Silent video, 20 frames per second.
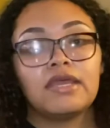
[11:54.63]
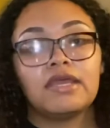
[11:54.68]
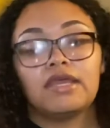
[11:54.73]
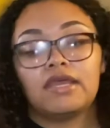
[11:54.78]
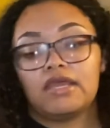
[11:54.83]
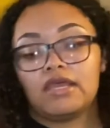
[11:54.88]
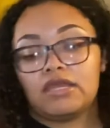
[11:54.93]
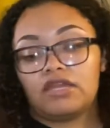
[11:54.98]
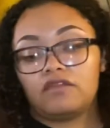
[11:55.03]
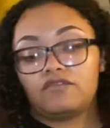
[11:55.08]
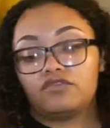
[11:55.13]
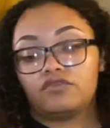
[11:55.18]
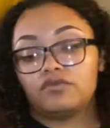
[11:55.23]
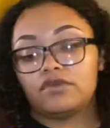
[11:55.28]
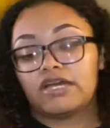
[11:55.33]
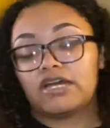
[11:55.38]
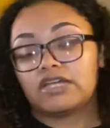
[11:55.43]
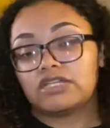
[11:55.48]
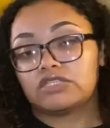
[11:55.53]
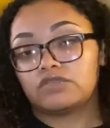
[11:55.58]
And if you
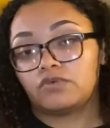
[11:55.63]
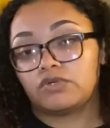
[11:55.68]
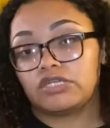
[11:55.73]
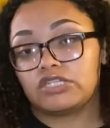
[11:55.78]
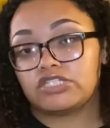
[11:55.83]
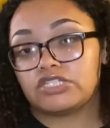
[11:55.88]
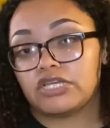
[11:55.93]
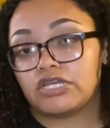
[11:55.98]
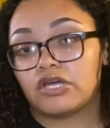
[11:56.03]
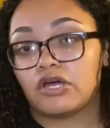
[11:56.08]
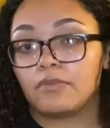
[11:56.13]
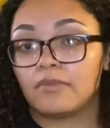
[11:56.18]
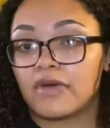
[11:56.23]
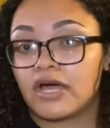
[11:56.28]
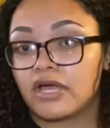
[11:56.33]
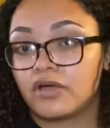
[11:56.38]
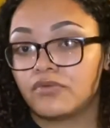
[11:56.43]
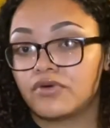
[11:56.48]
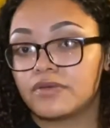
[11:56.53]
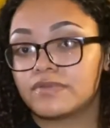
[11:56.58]
guys want to check out my
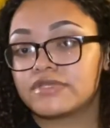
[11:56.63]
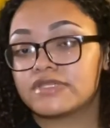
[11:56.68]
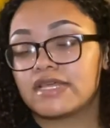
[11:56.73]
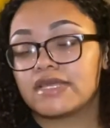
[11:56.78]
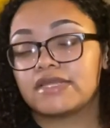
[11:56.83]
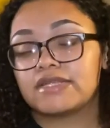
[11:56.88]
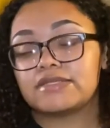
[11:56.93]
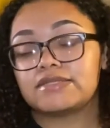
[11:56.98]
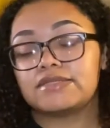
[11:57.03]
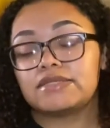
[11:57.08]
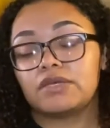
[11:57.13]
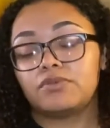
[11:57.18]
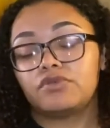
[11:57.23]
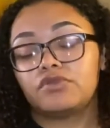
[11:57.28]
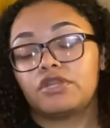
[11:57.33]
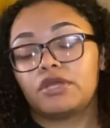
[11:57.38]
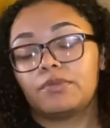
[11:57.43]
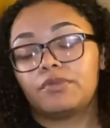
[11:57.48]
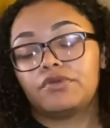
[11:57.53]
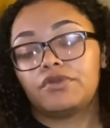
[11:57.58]
website, it's
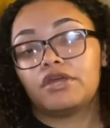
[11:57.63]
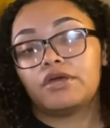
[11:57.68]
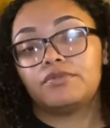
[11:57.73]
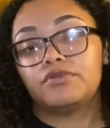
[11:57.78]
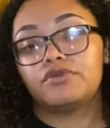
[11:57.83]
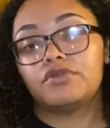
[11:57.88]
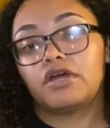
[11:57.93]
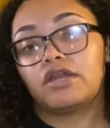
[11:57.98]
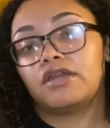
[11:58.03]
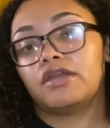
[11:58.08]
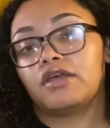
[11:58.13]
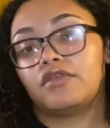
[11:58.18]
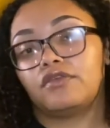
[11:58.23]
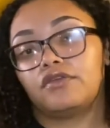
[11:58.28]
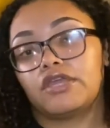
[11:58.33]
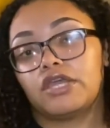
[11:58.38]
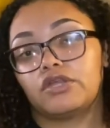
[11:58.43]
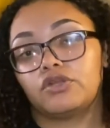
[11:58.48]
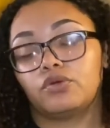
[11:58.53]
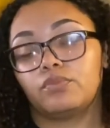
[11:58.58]

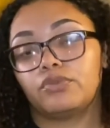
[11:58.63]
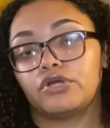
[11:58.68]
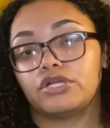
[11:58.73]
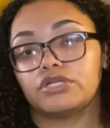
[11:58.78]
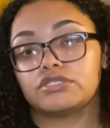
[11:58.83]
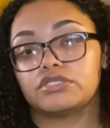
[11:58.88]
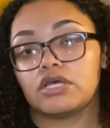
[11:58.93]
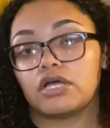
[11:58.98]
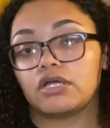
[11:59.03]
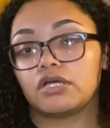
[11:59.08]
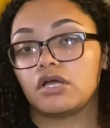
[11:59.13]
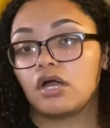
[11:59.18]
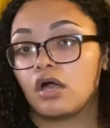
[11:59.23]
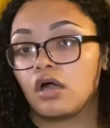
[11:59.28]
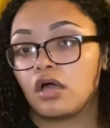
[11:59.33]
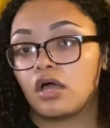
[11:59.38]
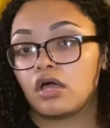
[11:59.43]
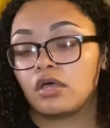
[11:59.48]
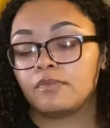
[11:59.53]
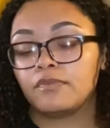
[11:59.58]

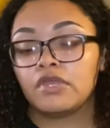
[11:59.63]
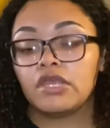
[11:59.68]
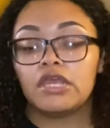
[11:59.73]
www.anothercandleburns.com.